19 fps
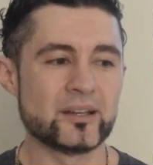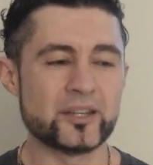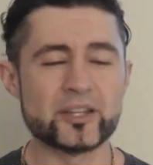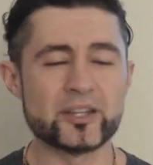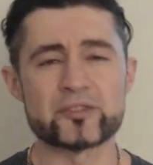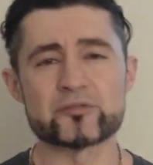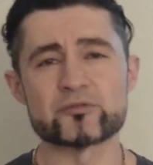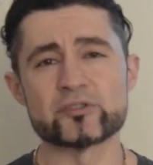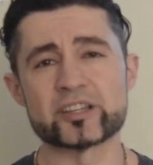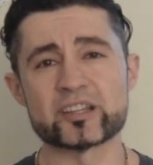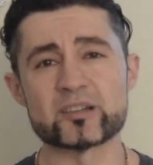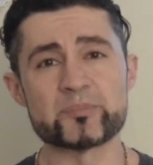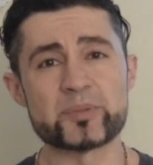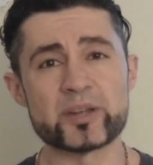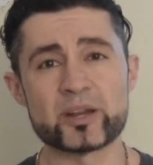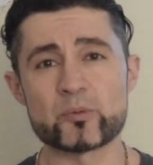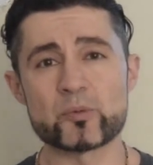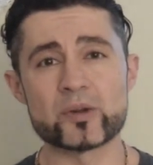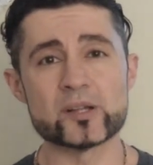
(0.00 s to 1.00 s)
it doesn't really
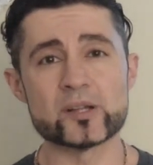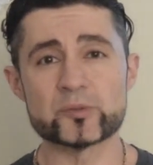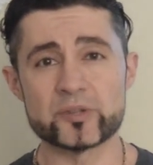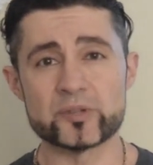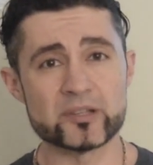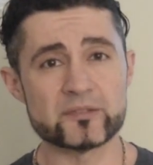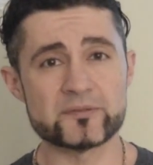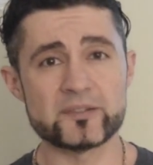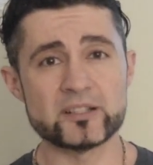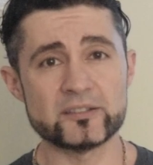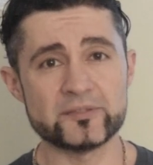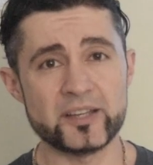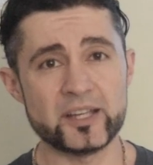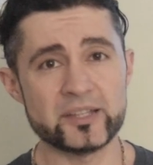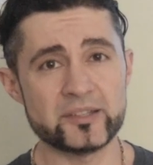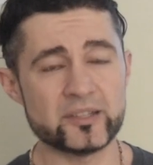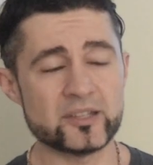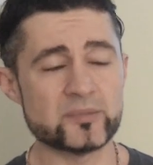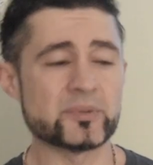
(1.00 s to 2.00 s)
compare well to the other Final
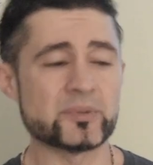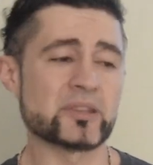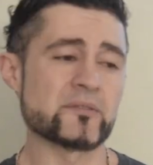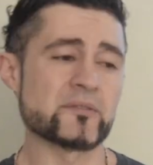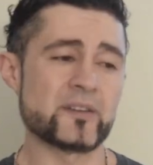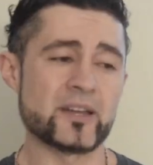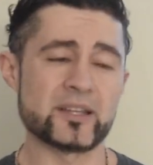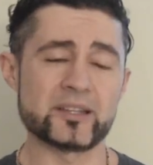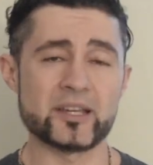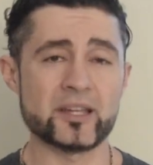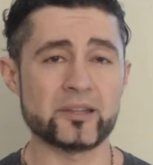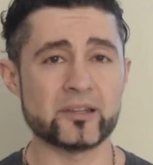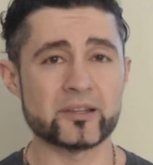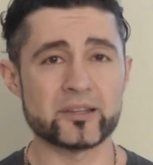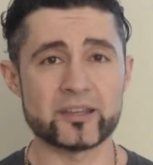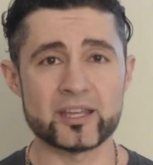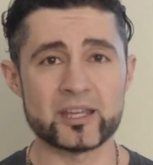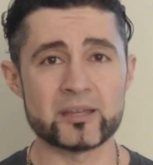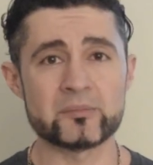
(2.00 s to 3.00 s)
Fantasies, but it's a fantastic
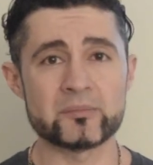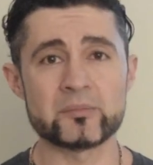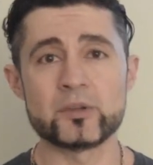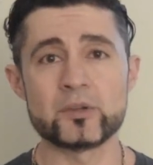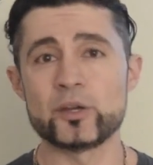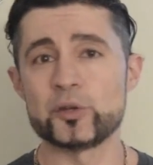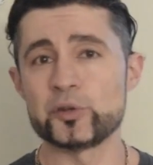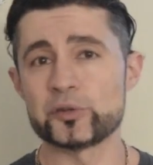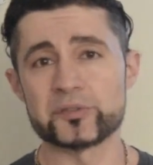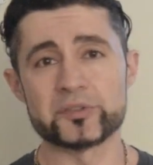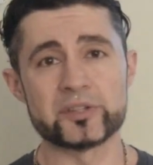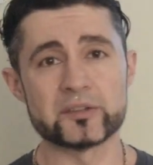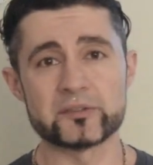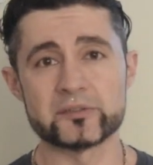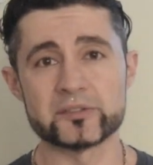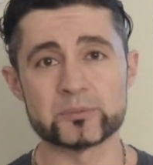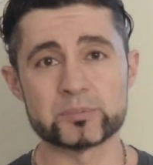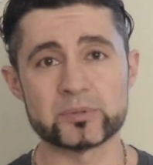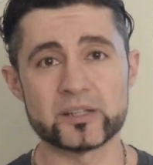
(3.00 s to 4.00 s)
game. You should
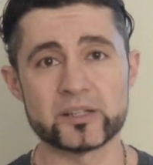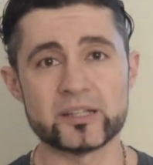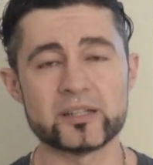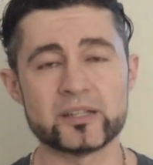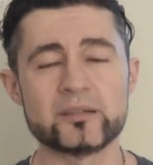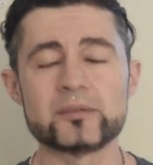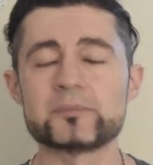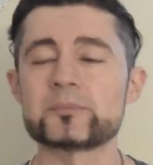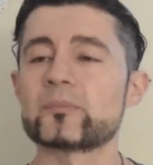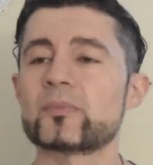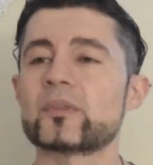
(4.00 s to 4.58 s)
definitely play it.